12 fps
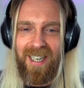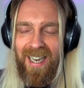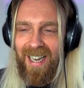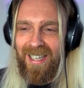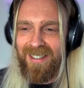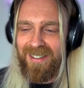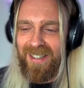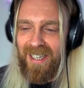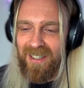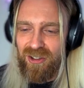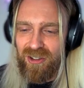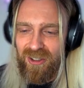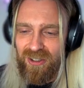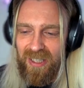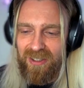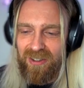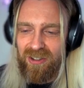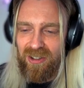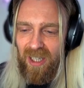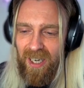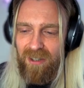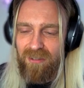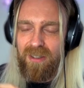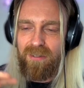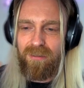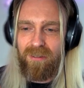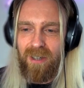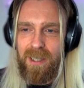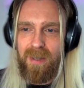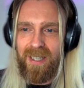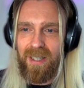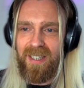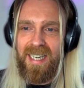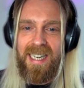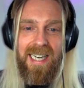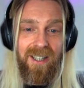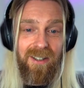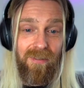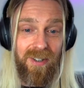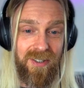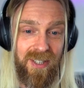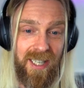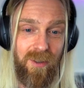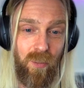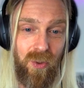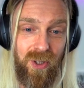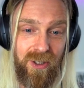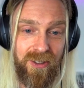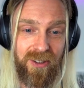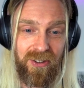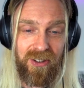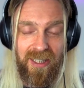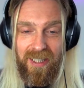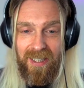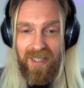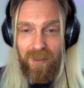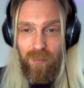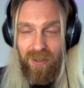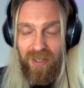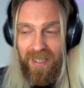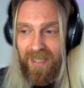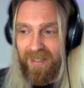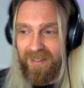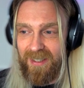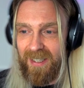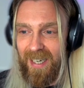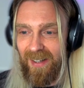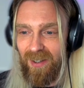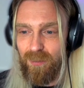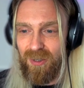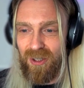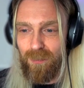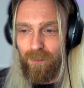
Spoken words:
And it's just that slight reframing, nearly of the same words. But the key is to get them to